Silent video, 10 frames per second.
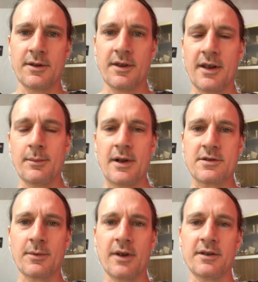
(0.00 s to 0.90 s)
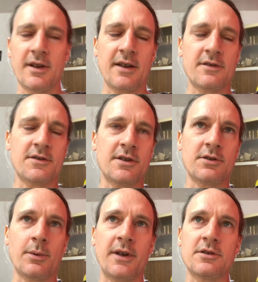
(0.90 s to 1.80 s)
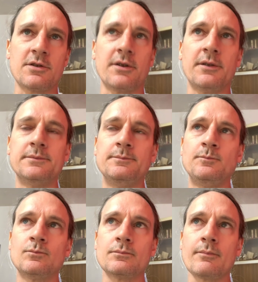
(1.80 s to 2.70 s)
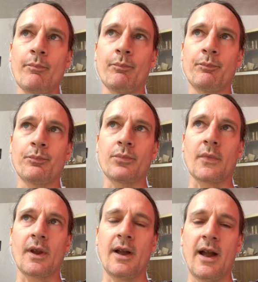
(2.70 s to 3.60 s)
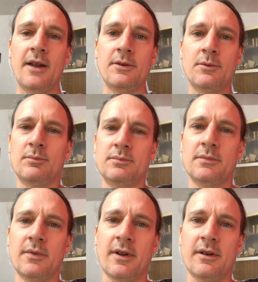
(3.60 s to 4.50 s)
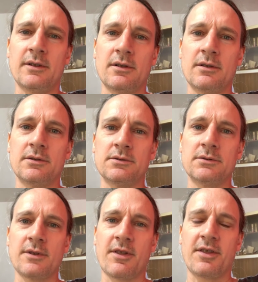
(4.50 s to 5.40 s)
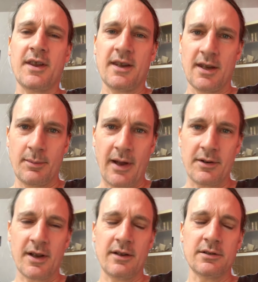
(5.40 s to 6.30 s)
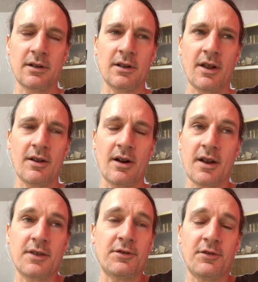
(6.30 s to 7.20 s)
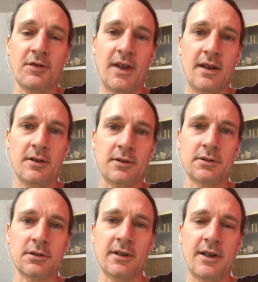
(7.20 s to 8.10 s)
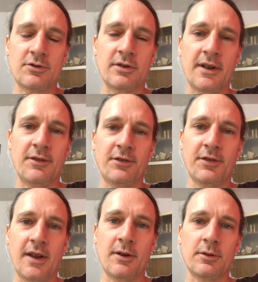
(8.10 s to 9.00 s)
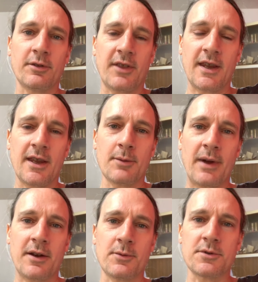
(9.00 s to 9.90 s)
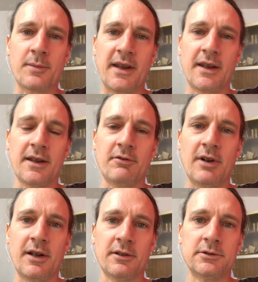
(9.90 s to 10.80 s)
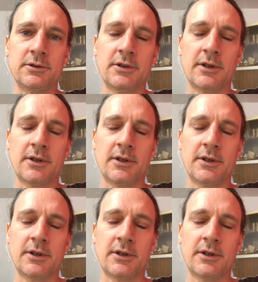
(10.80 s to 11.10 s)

thinking about some kind of negative situation and thinking about it and like I could feel literally feel thinking about it was making it real